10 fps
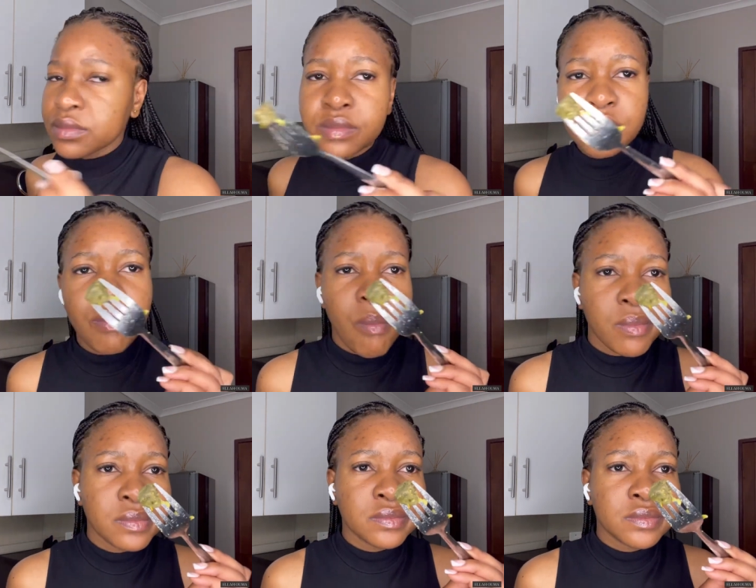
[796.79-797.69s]
It's
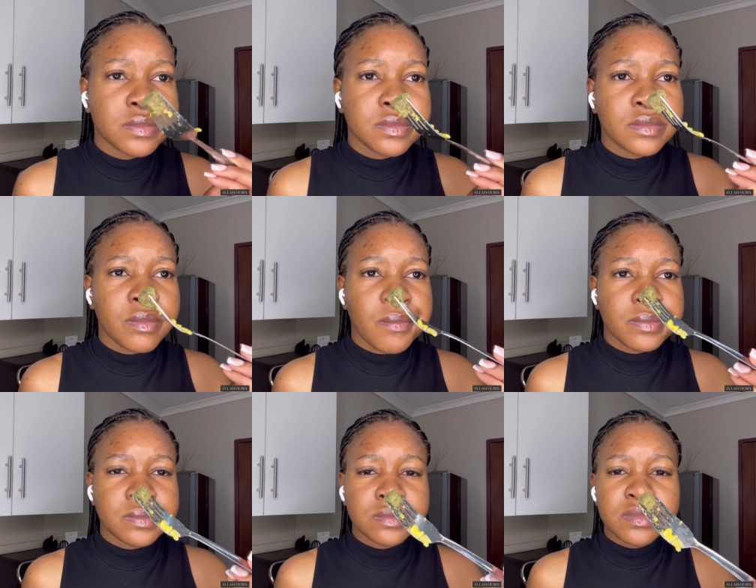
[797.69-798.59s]
nice.
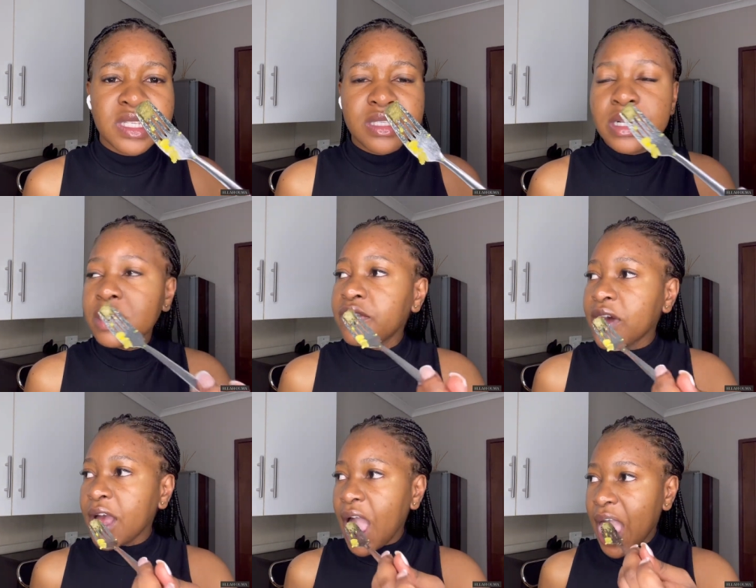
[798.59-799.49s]
It's a
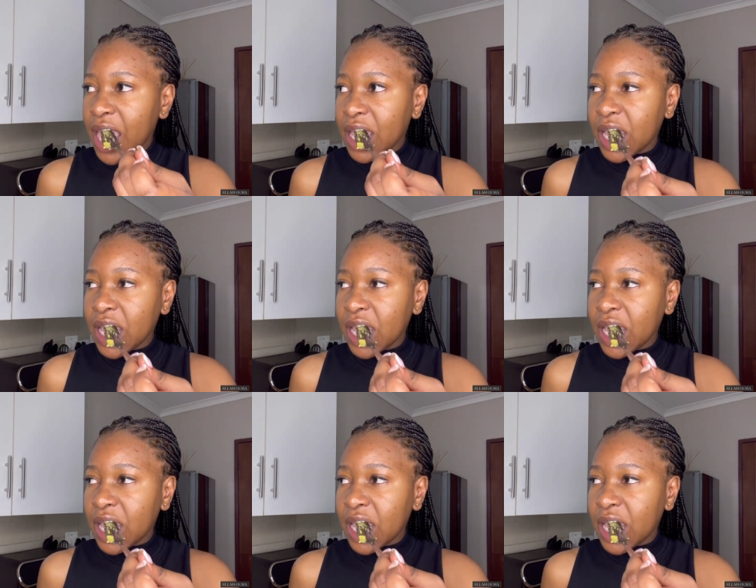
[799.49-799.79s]
liver. Mm.